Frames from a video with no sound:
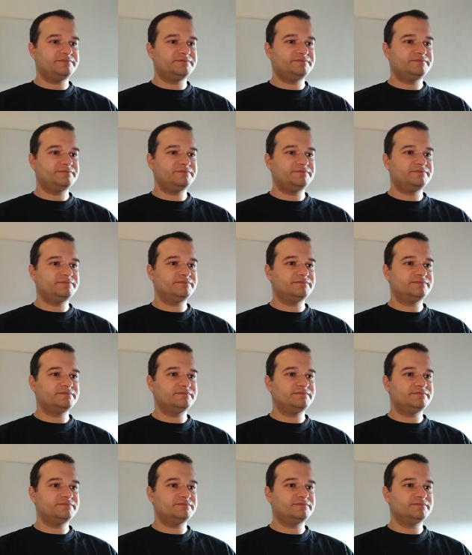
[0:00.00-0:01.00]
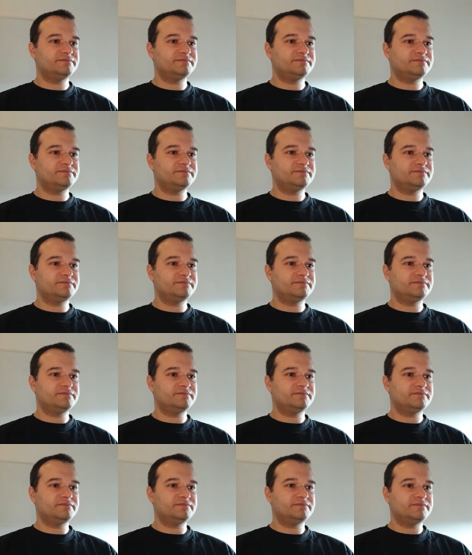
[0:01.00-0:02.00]

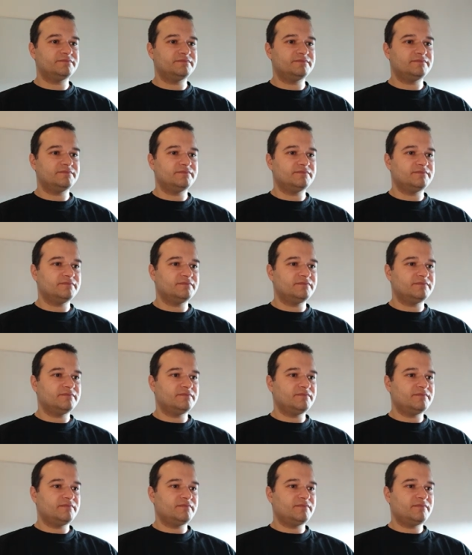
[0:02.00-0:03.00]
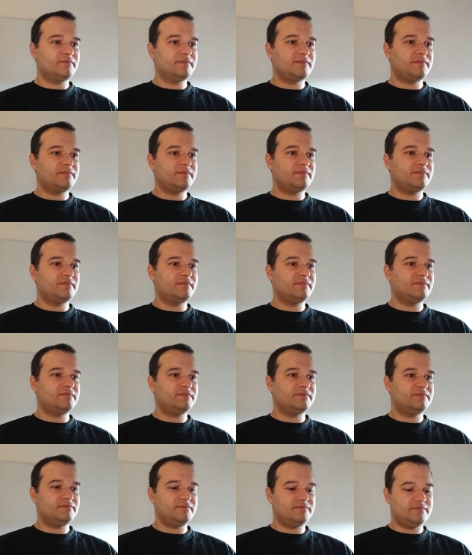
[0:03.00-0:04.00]

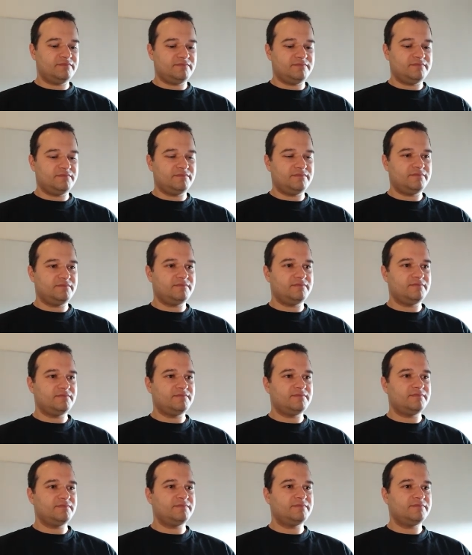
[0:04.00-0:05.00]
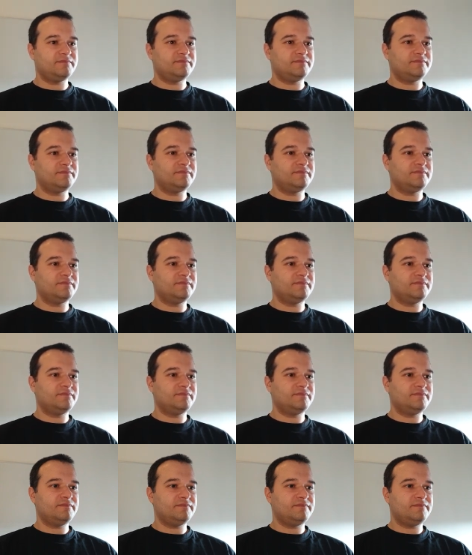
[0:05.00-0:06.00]

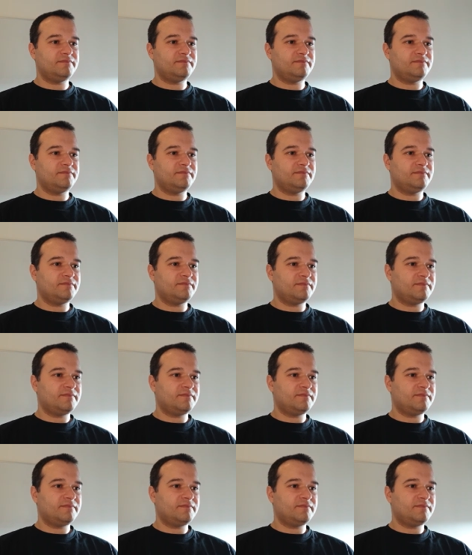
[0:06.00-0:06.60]
(silence)